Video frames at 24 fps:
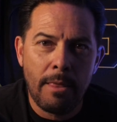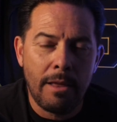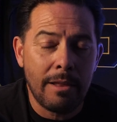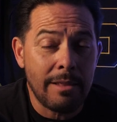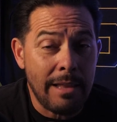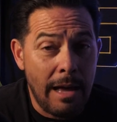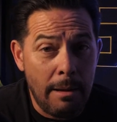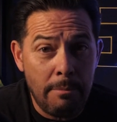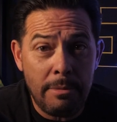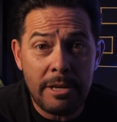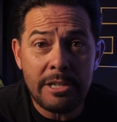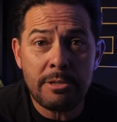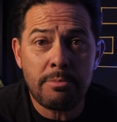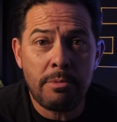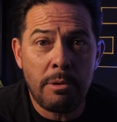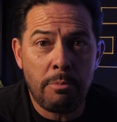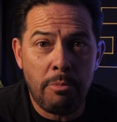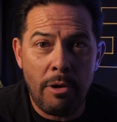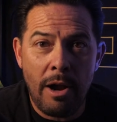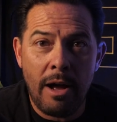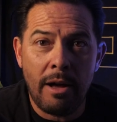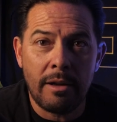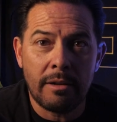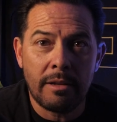And that makes me
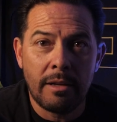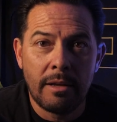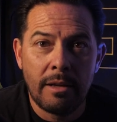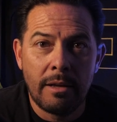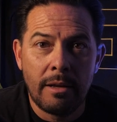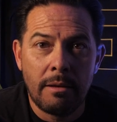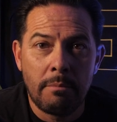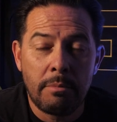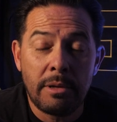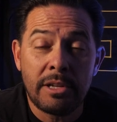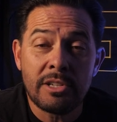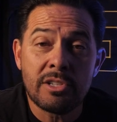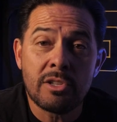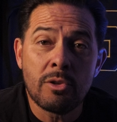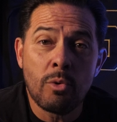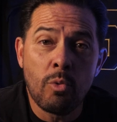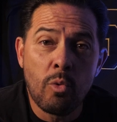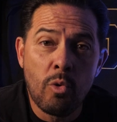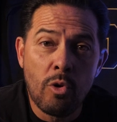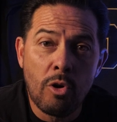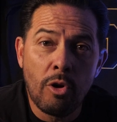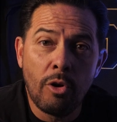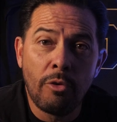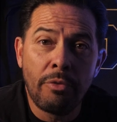proud, because the
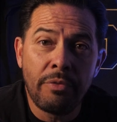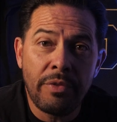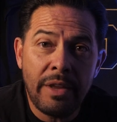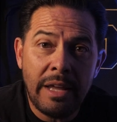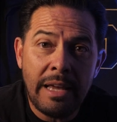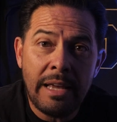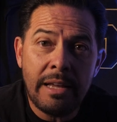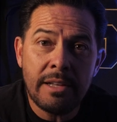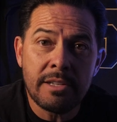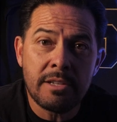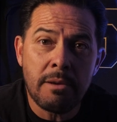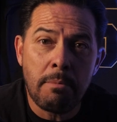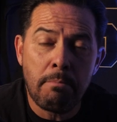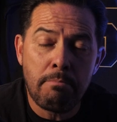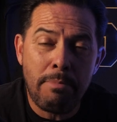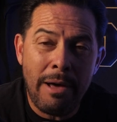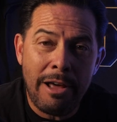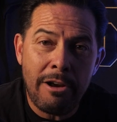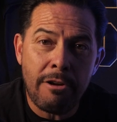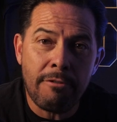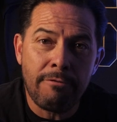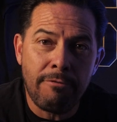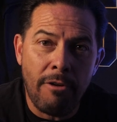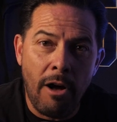world needs
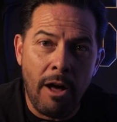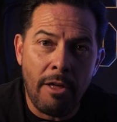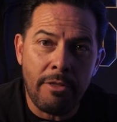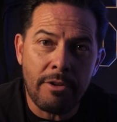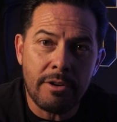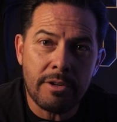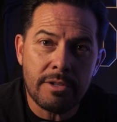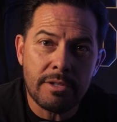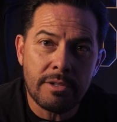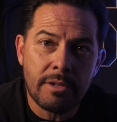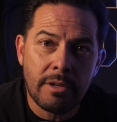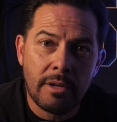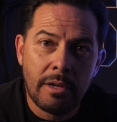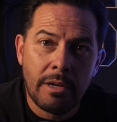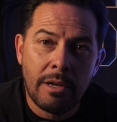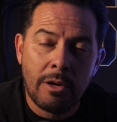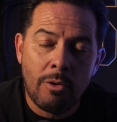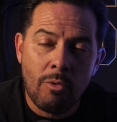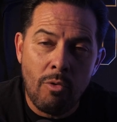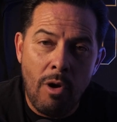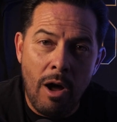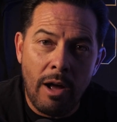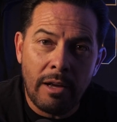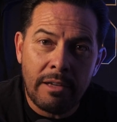better fathers.
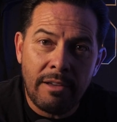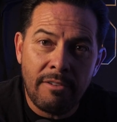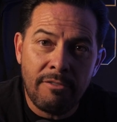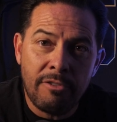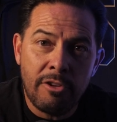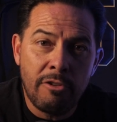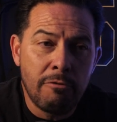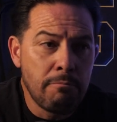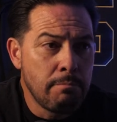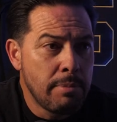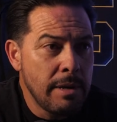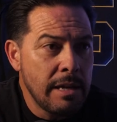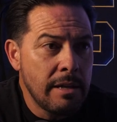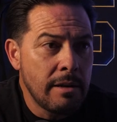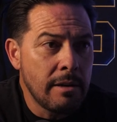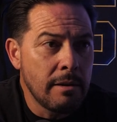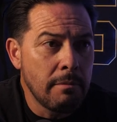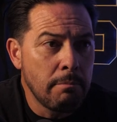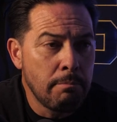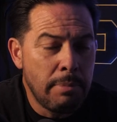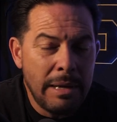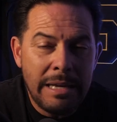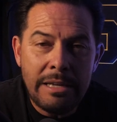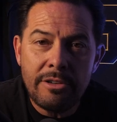Rock, if you've been
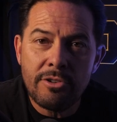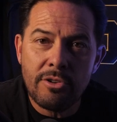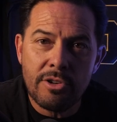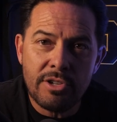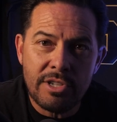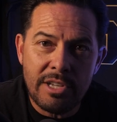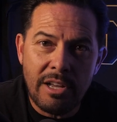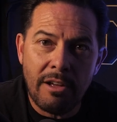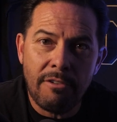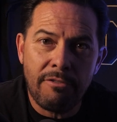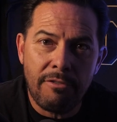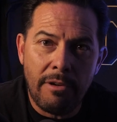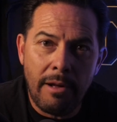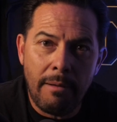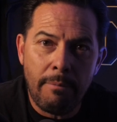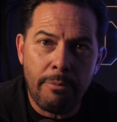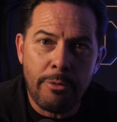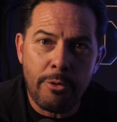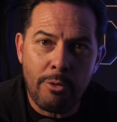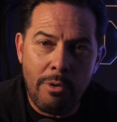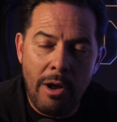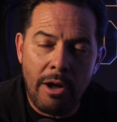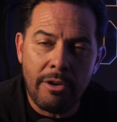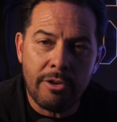beating yourself
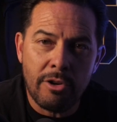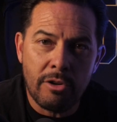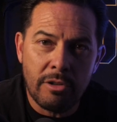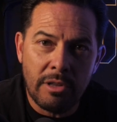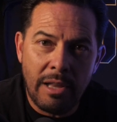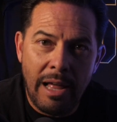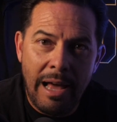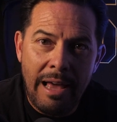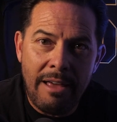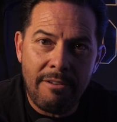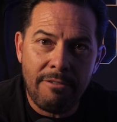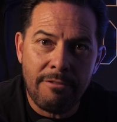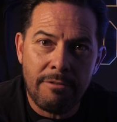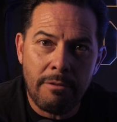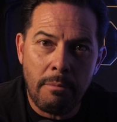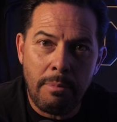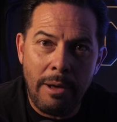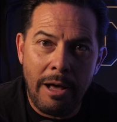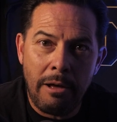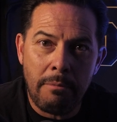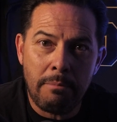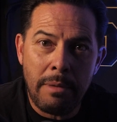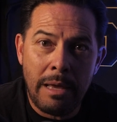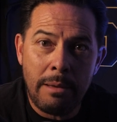up throughout your life
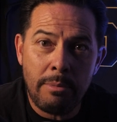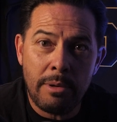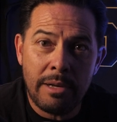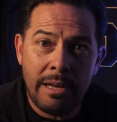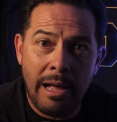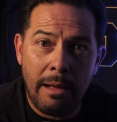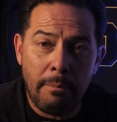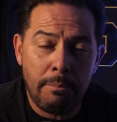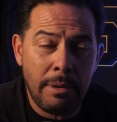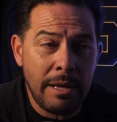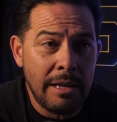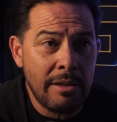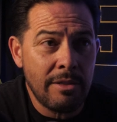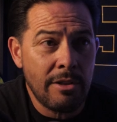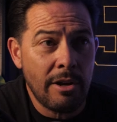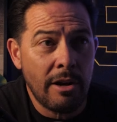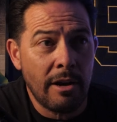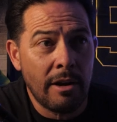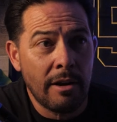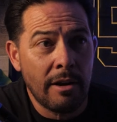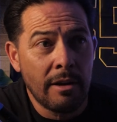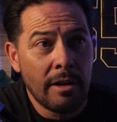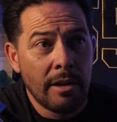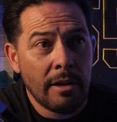about maybe not being
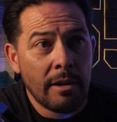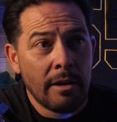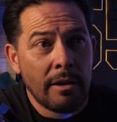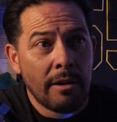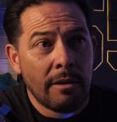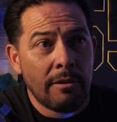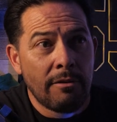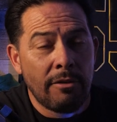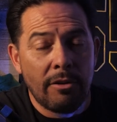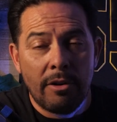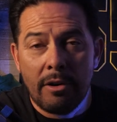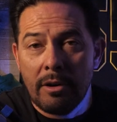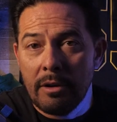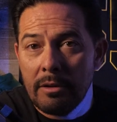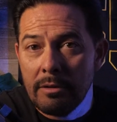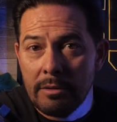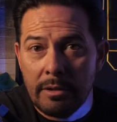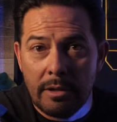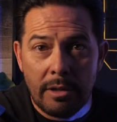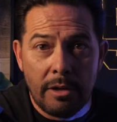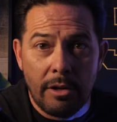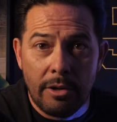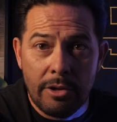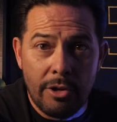there for,
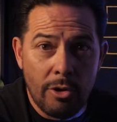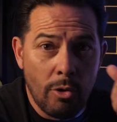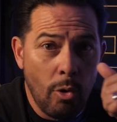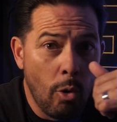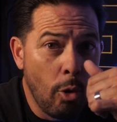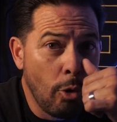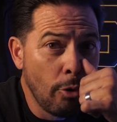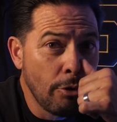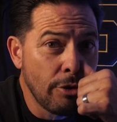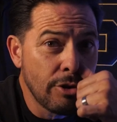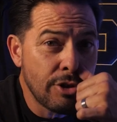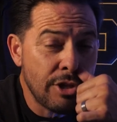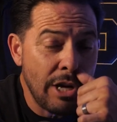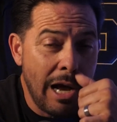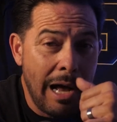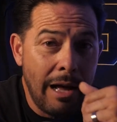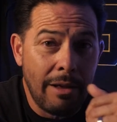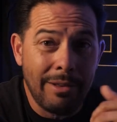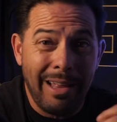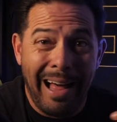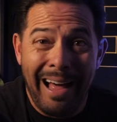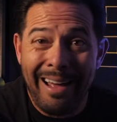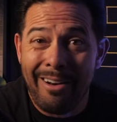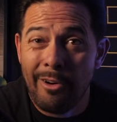your older
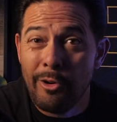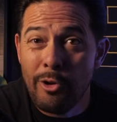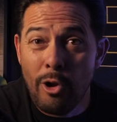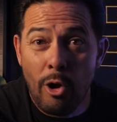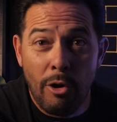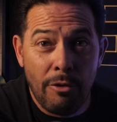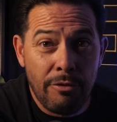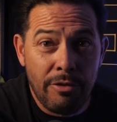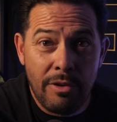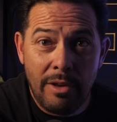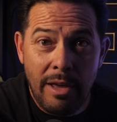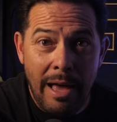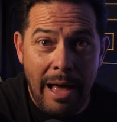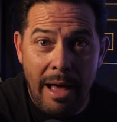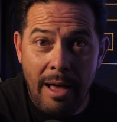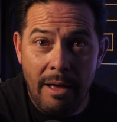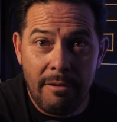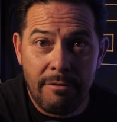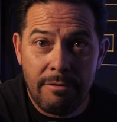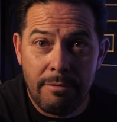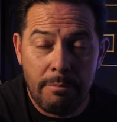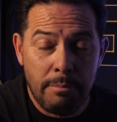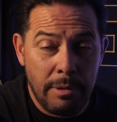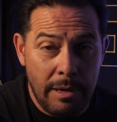child, I don't know if you
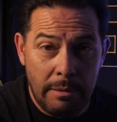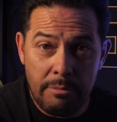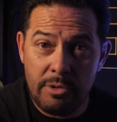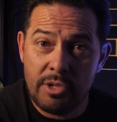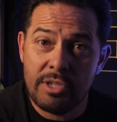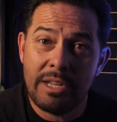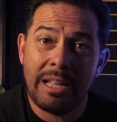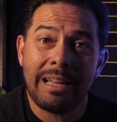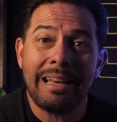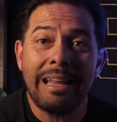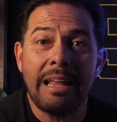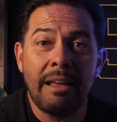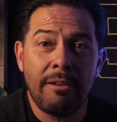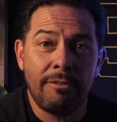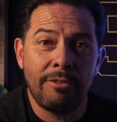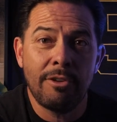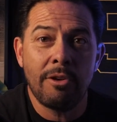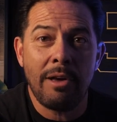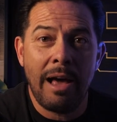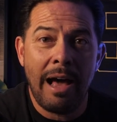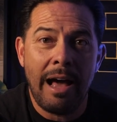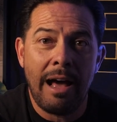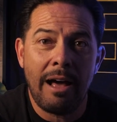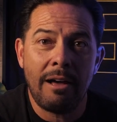have, but I'm just saying if
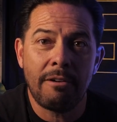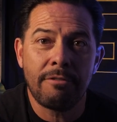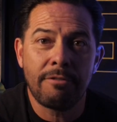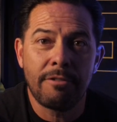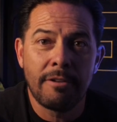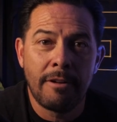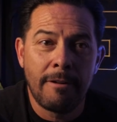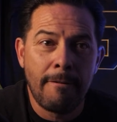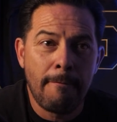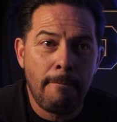you have,